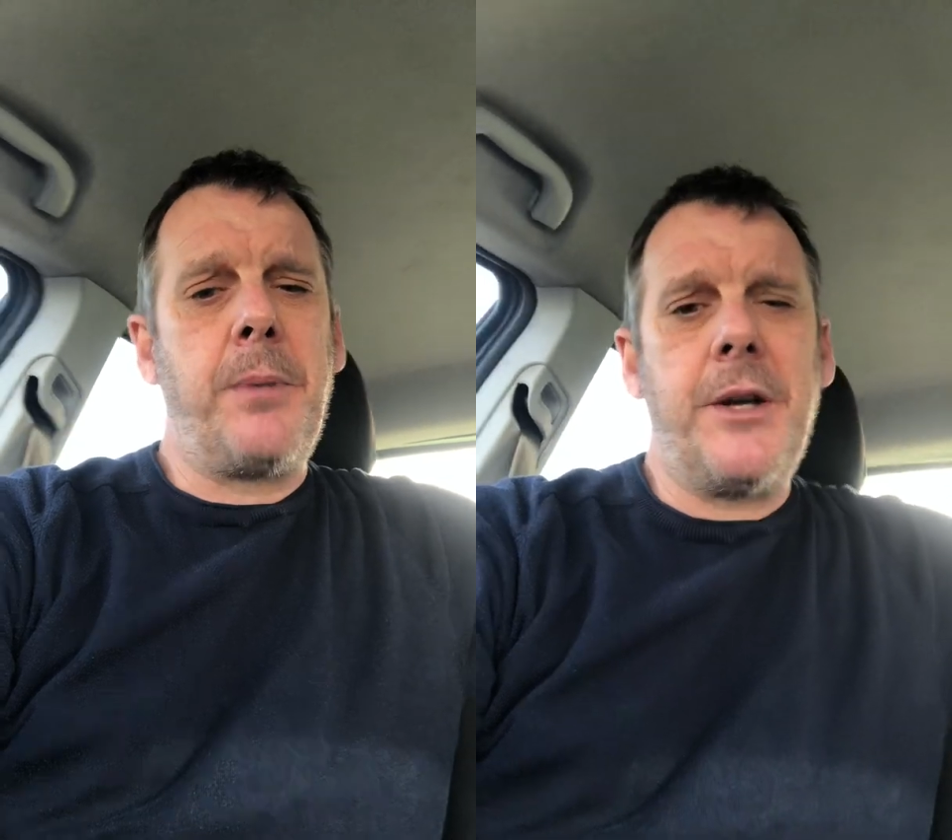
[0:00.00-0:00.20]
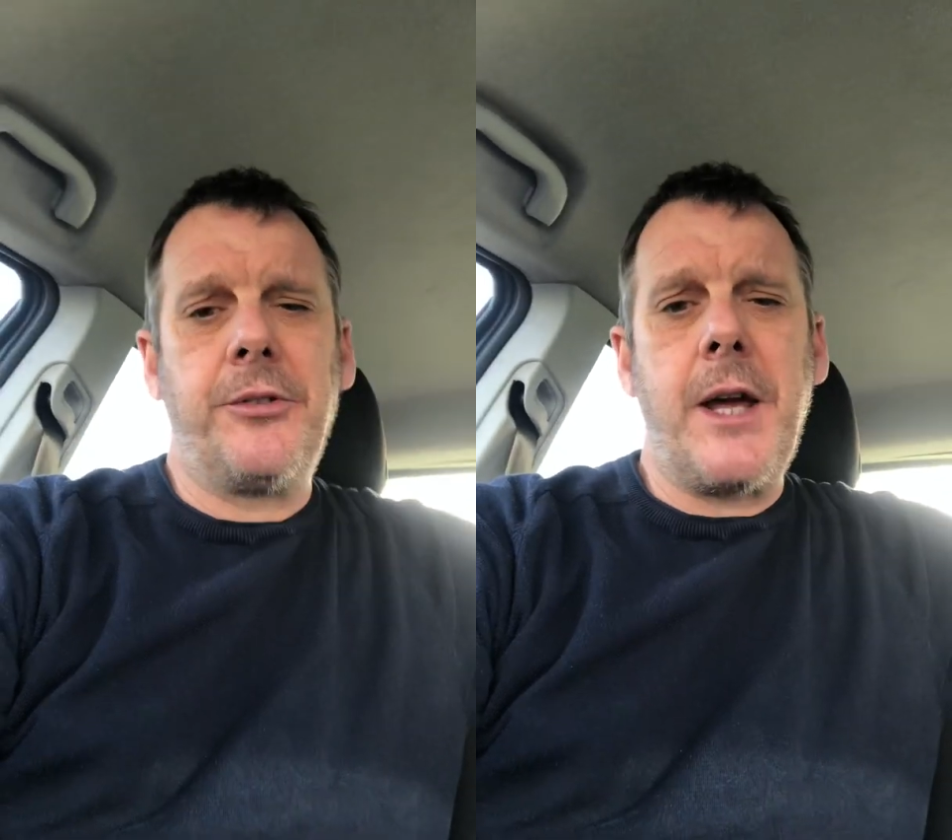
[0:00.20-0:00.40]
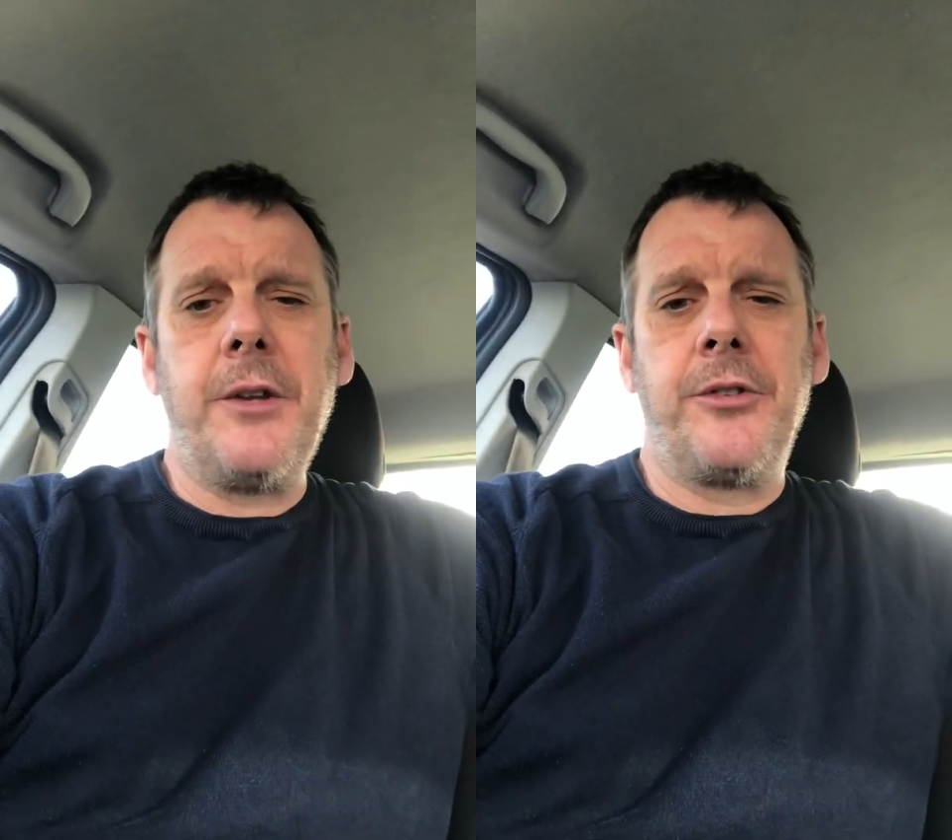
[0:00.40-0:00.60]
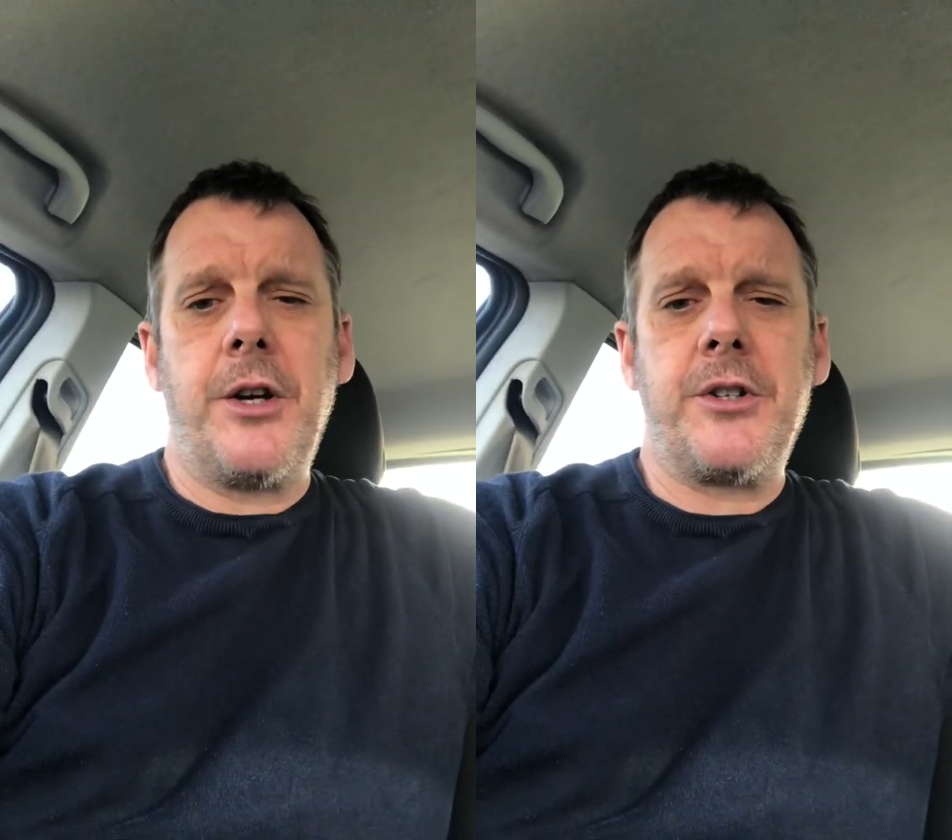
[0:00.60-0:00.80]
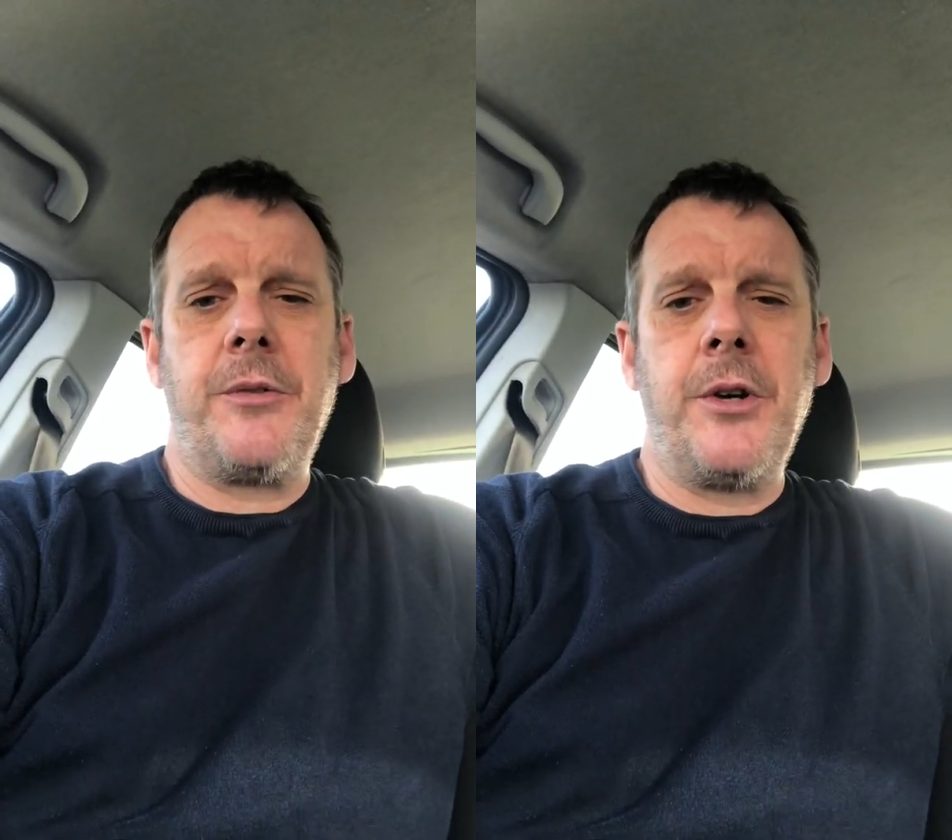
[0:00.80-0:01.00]
please get in
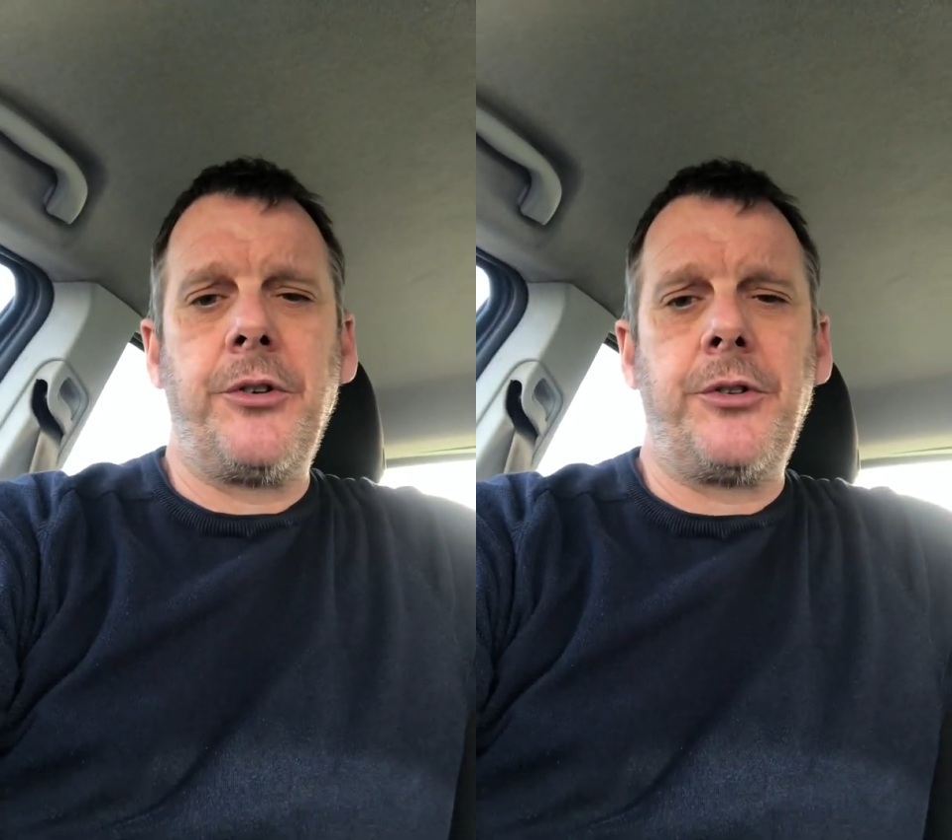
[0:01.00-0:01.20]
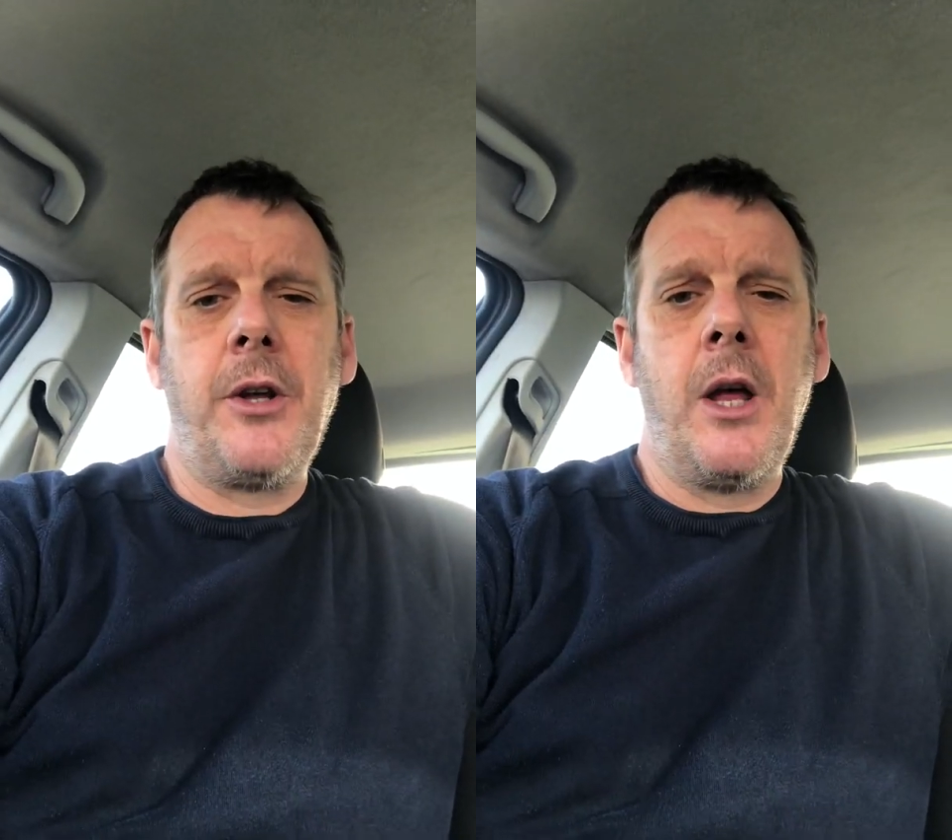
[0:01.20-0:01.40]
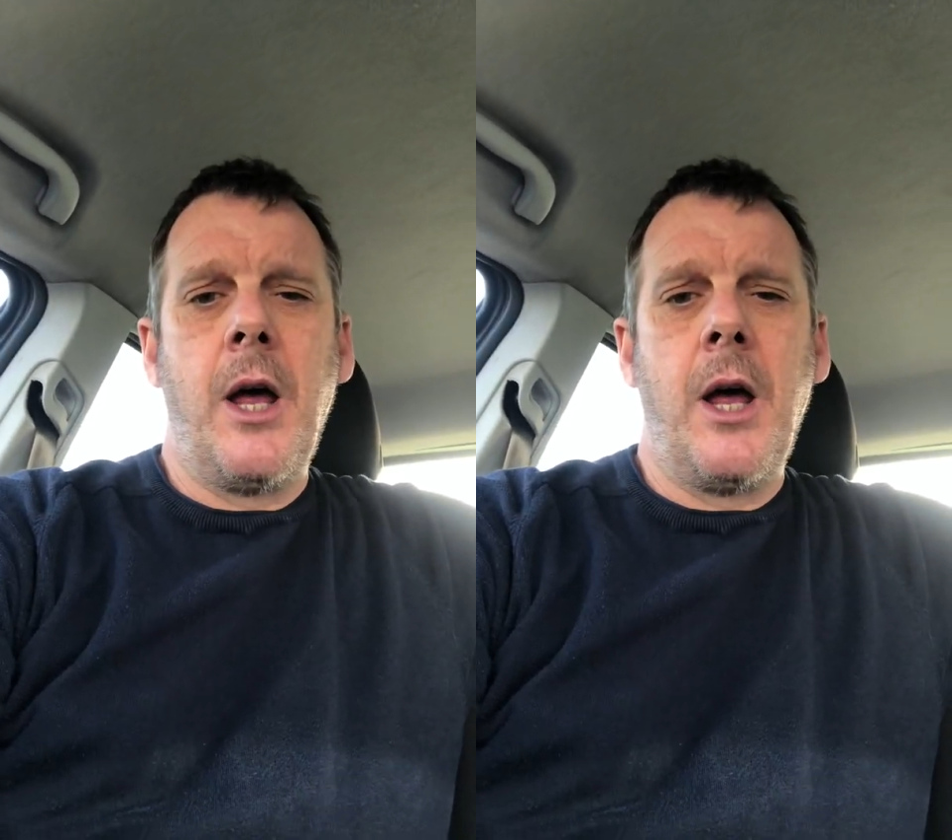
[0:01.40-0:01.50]
touch with us.